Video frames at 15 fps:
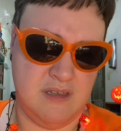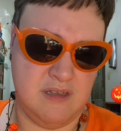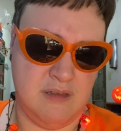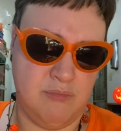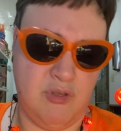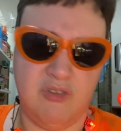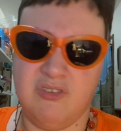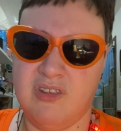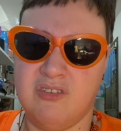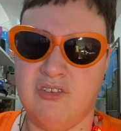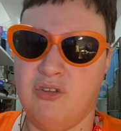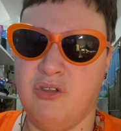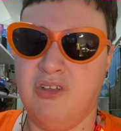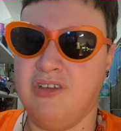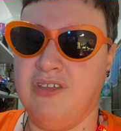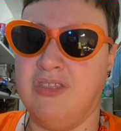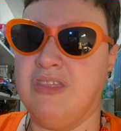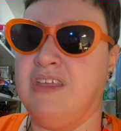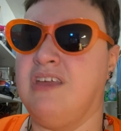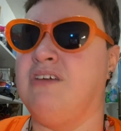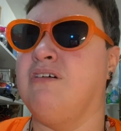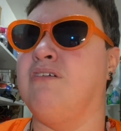Because that's all I could
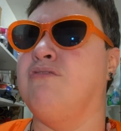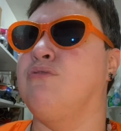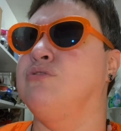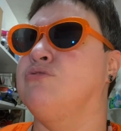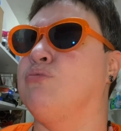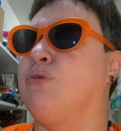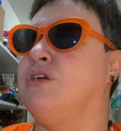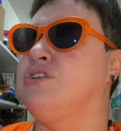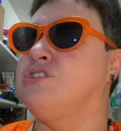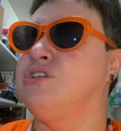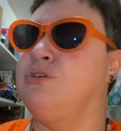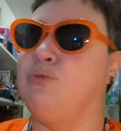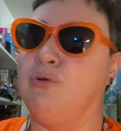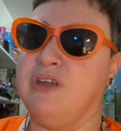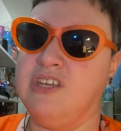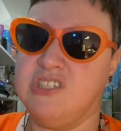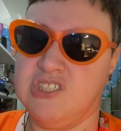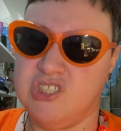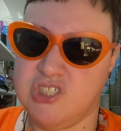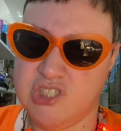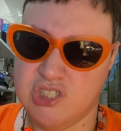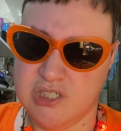think of was Richie
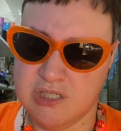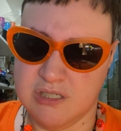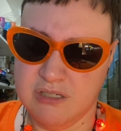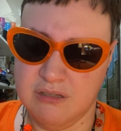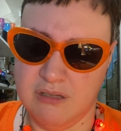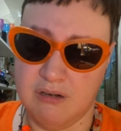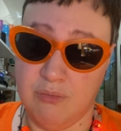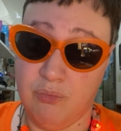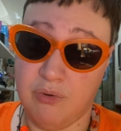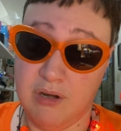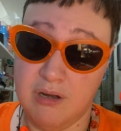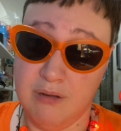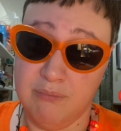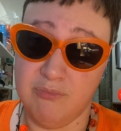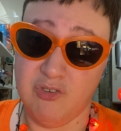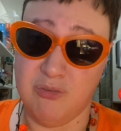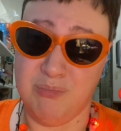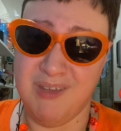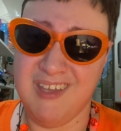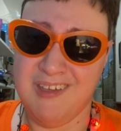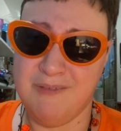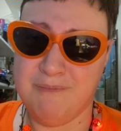Rich, that I wanted him to
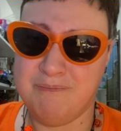be.